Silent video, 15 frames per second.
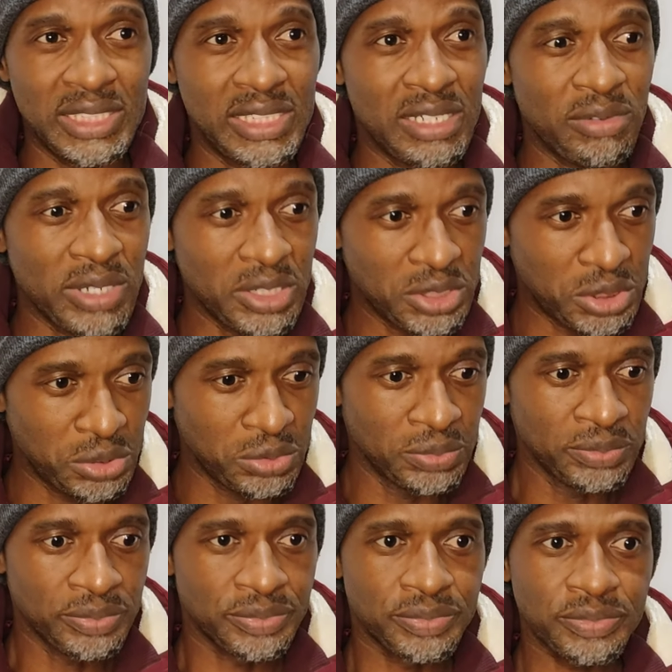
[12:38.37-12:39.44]
And then I want to
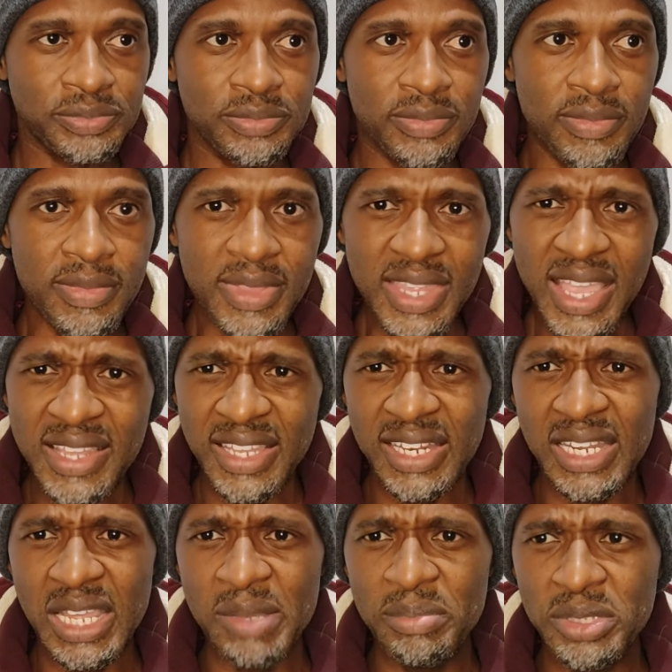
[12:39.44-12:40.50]
do
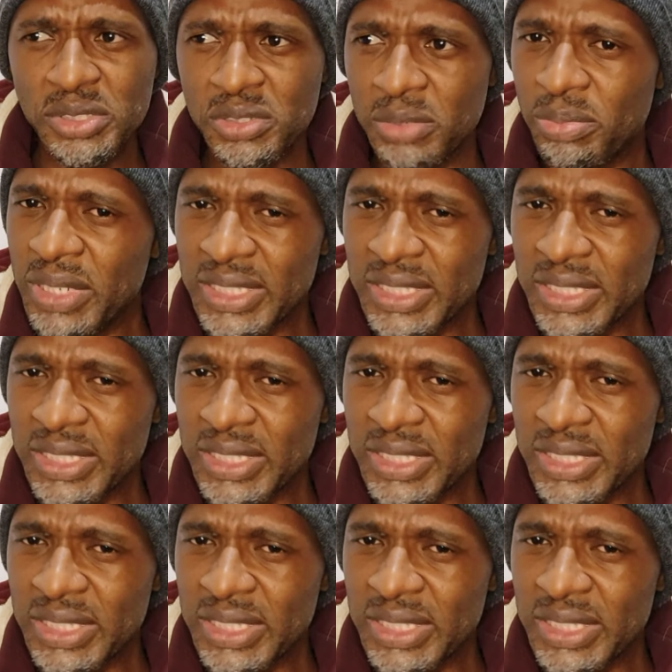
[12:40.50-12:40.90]
another episode.